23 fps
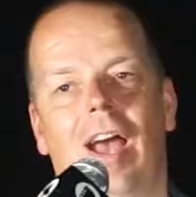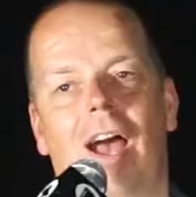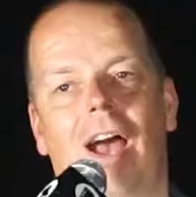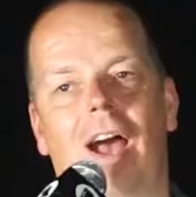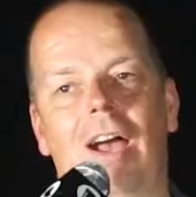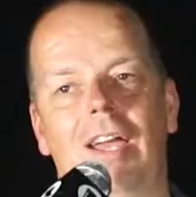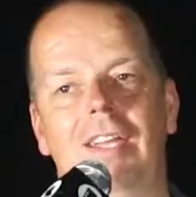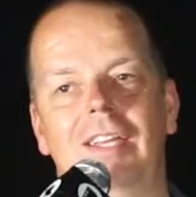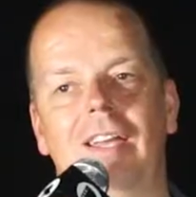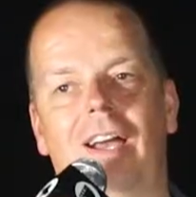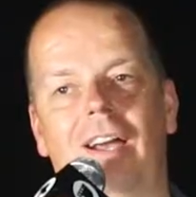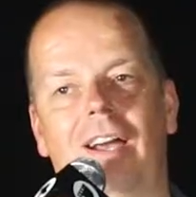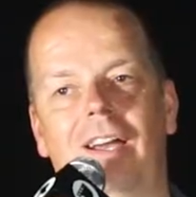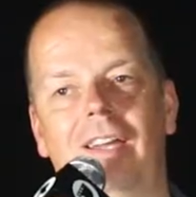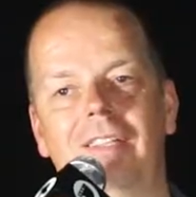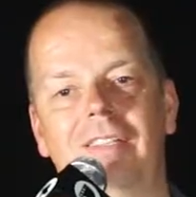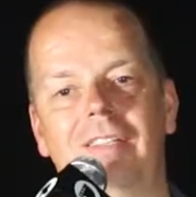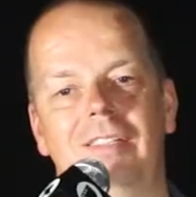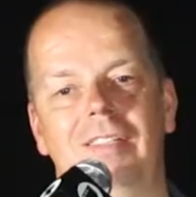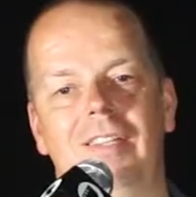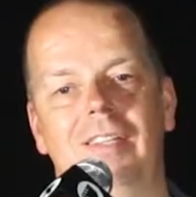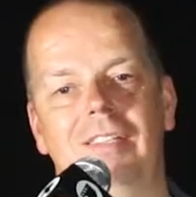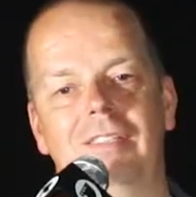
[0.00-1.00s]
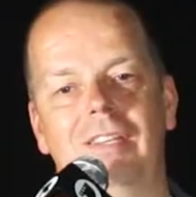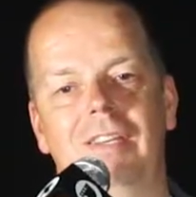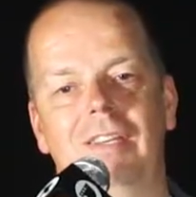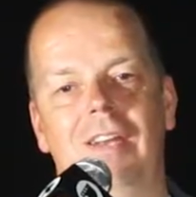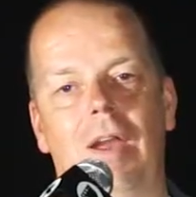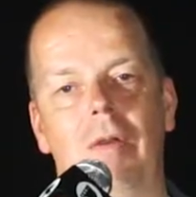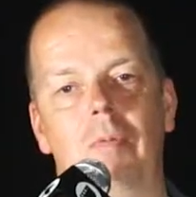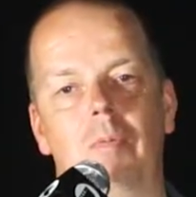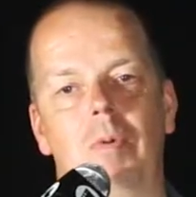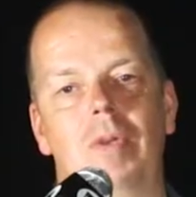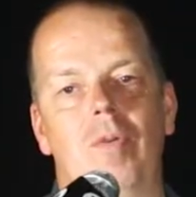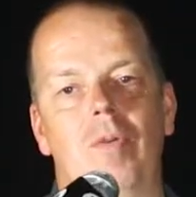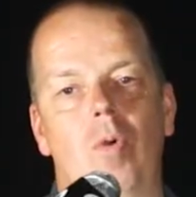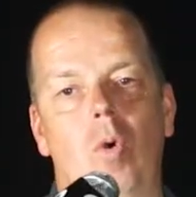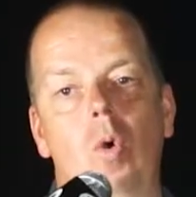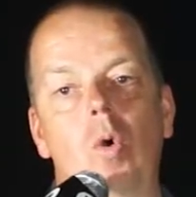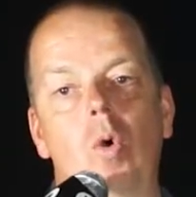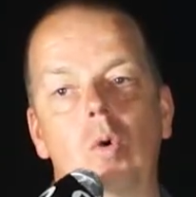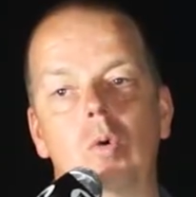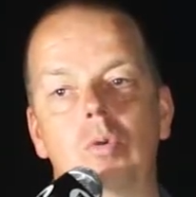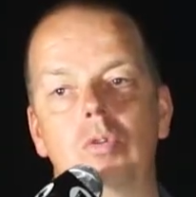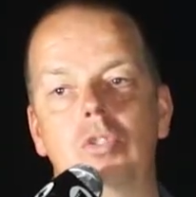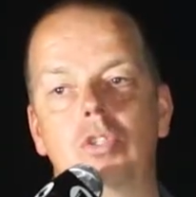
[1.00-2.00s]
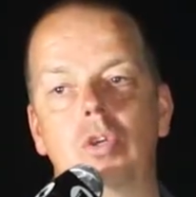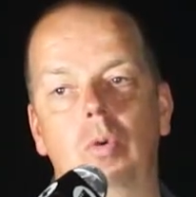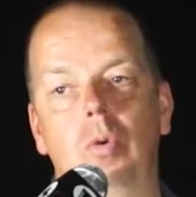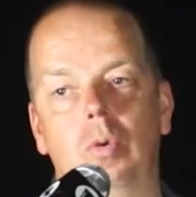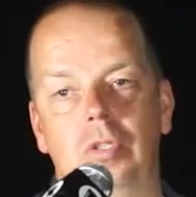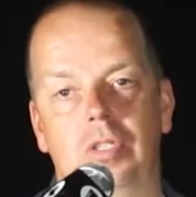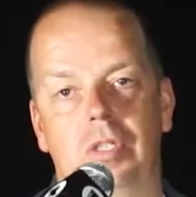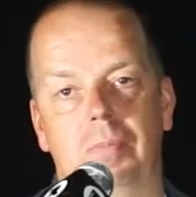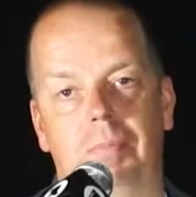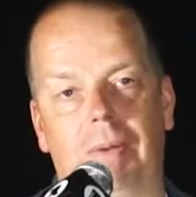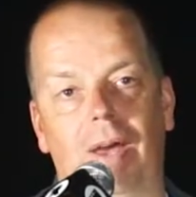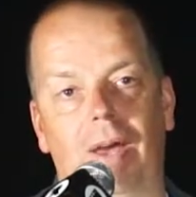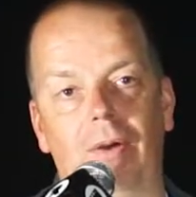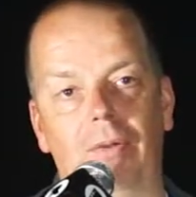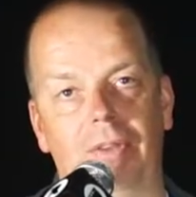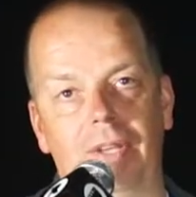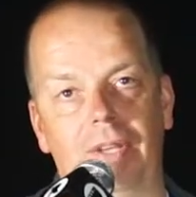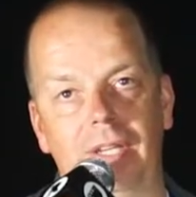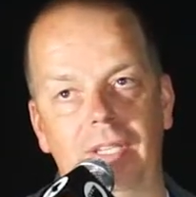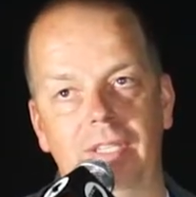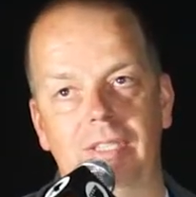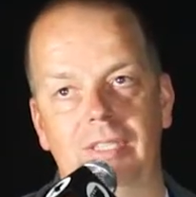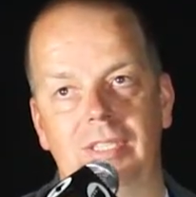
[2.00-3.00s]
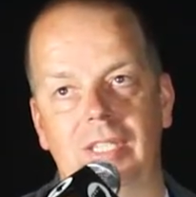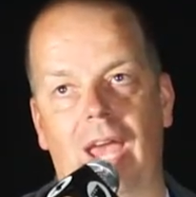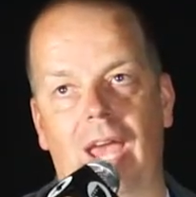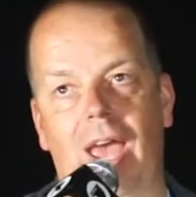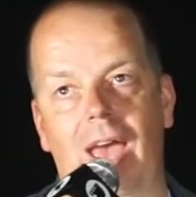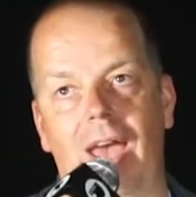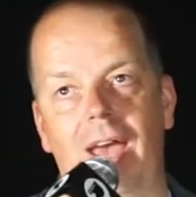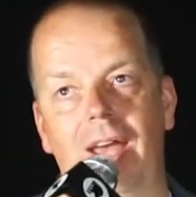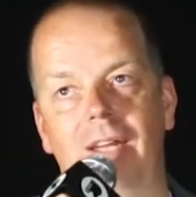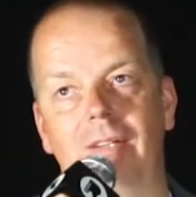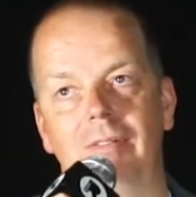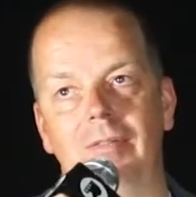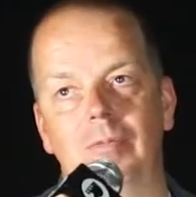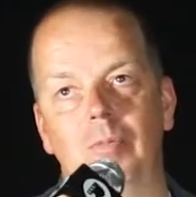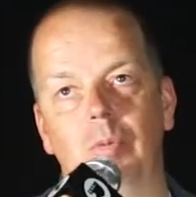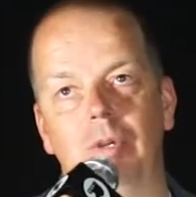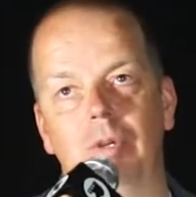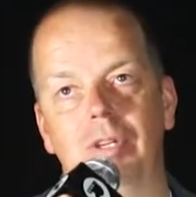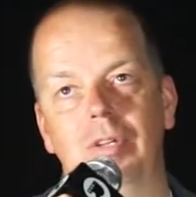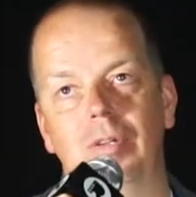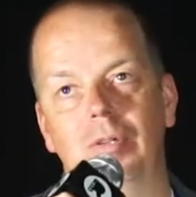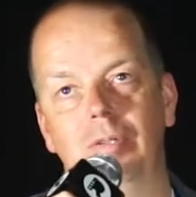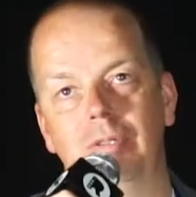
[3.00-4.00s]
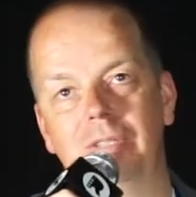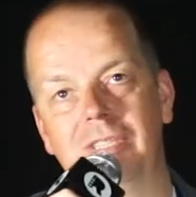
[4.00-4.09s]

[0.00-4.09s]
I, you know, we all talked about this, and we all